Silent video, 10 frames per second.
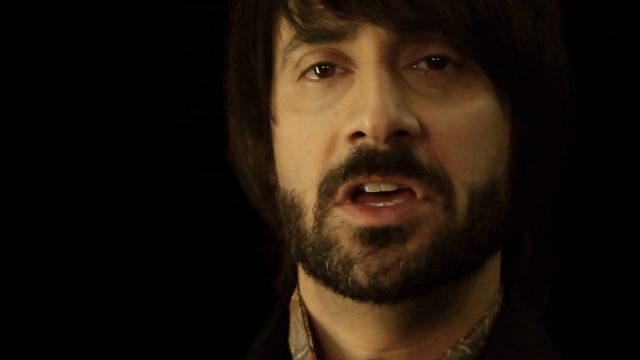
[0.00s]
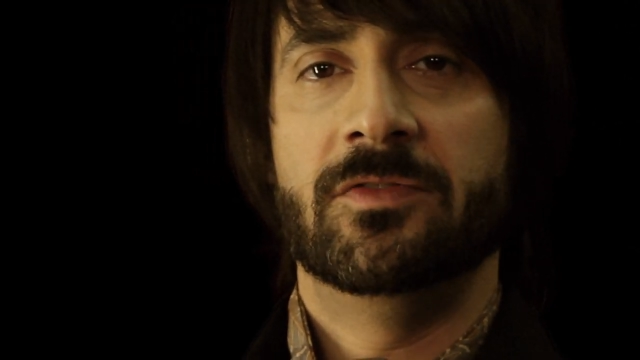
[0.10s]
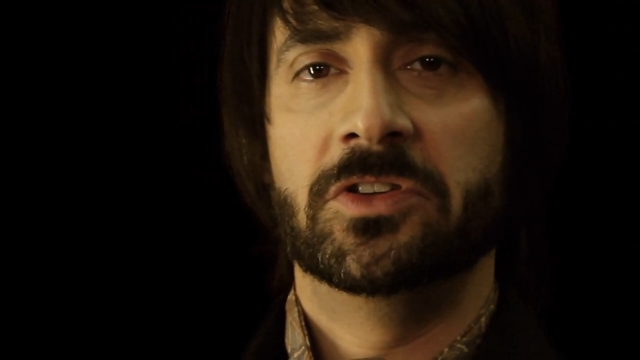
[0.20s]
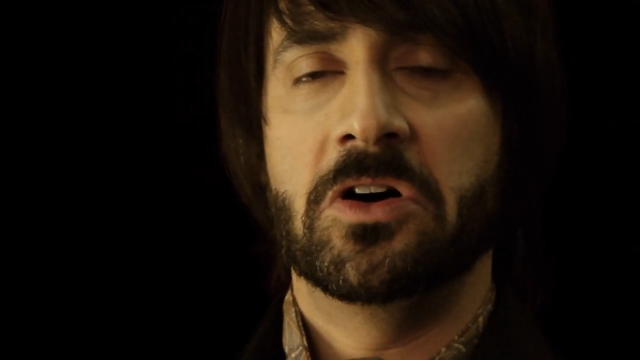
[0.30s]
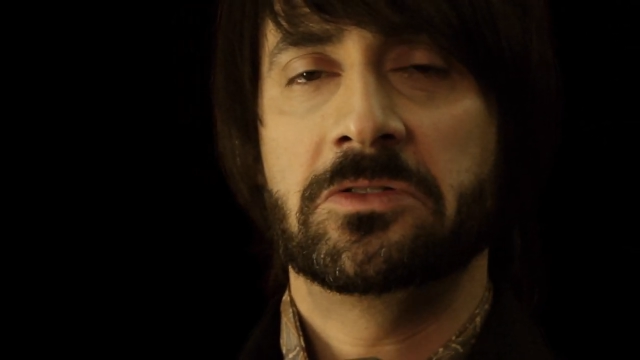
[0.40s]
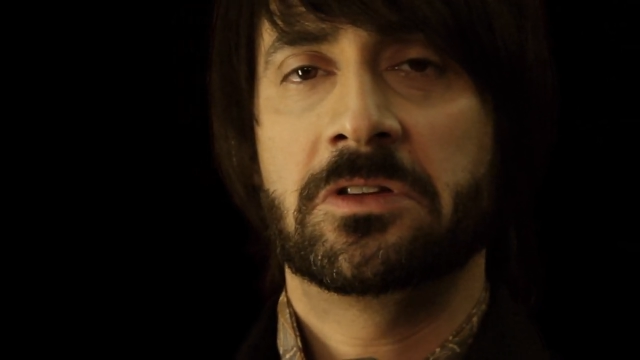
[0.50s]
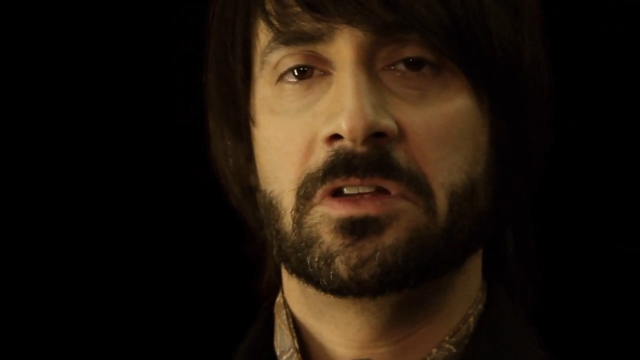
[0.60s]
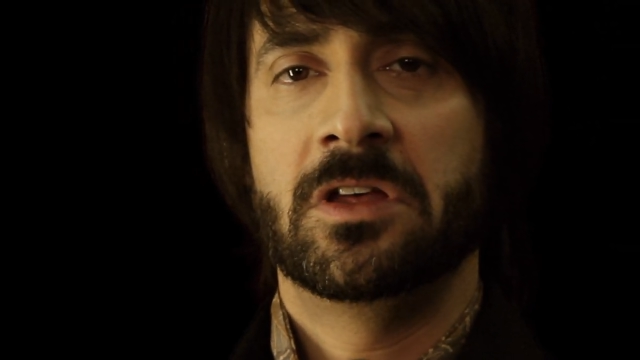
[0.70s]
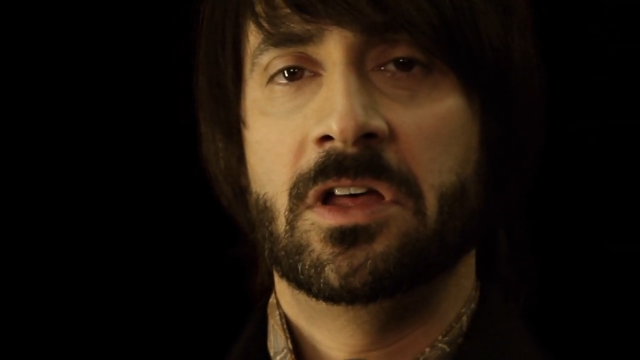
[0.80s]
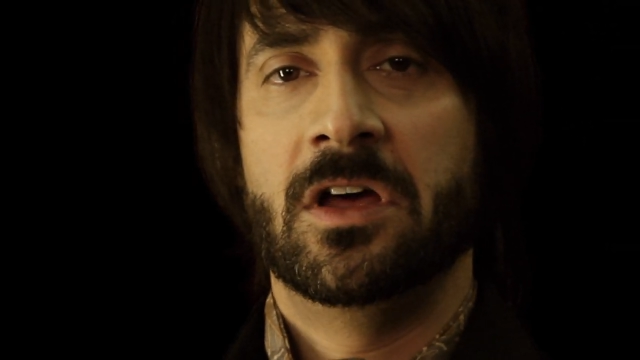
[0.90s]
If you don't,
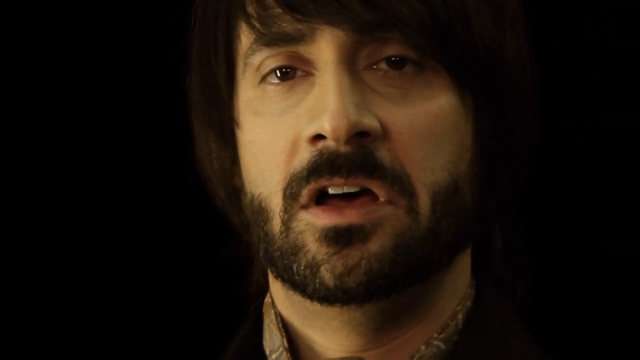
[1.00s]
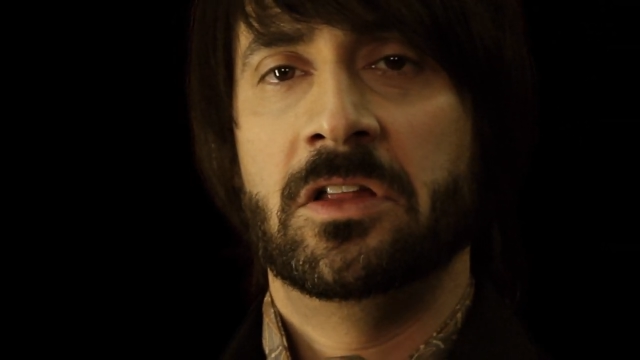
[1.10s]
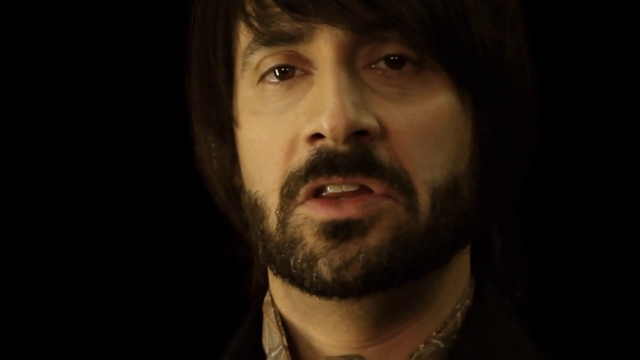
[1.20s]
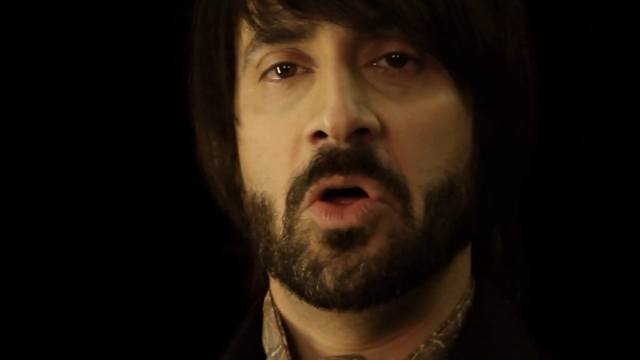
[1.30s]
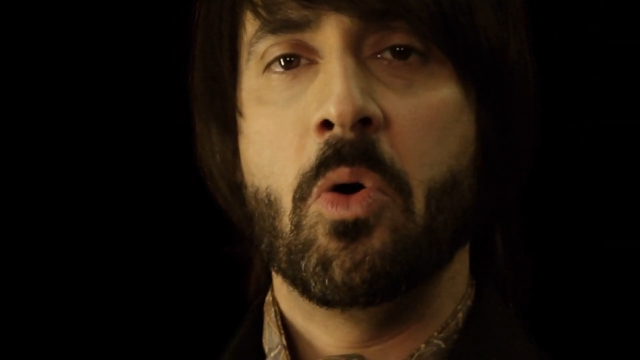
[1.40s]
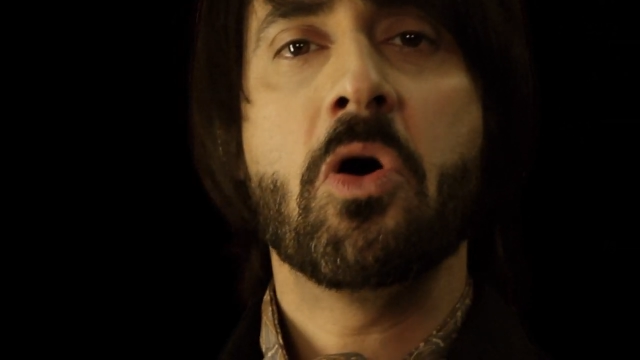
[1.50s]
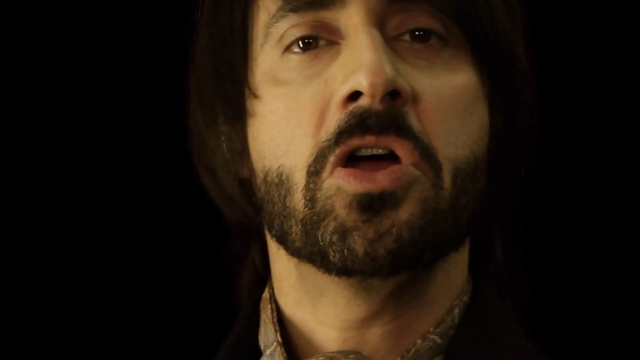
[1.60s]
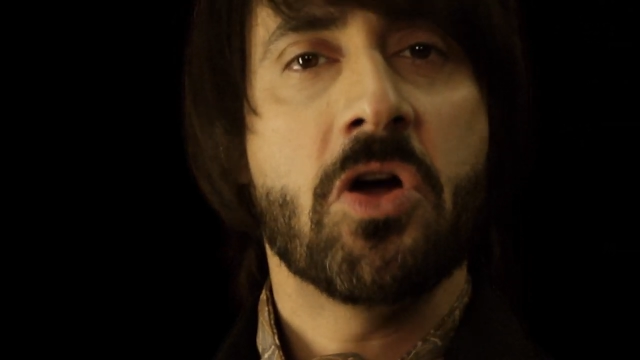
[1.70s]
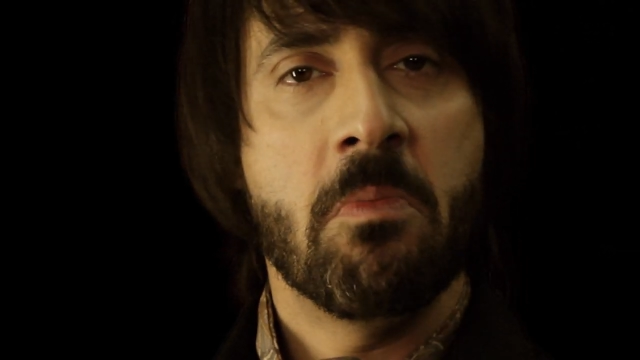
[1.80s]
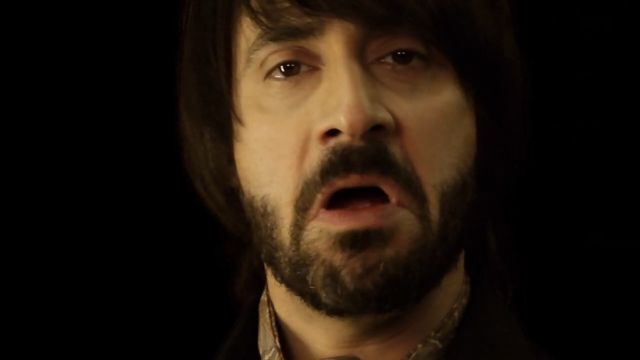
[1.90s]
then who are
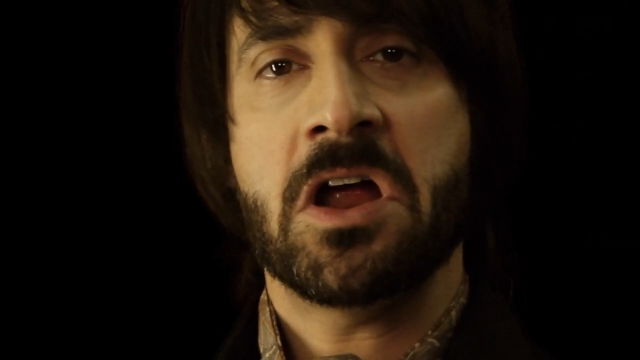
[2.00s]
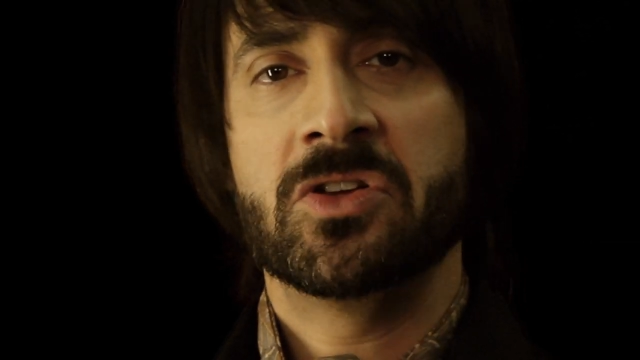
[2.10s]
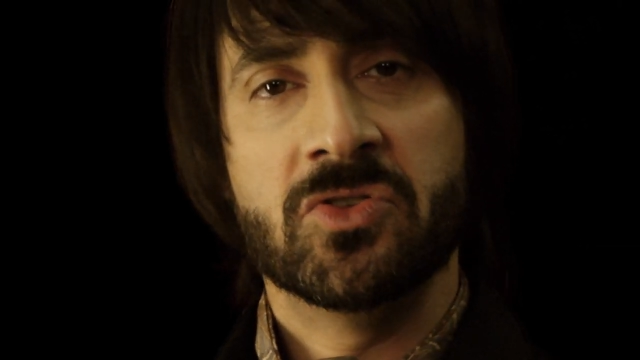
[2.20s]
you, man?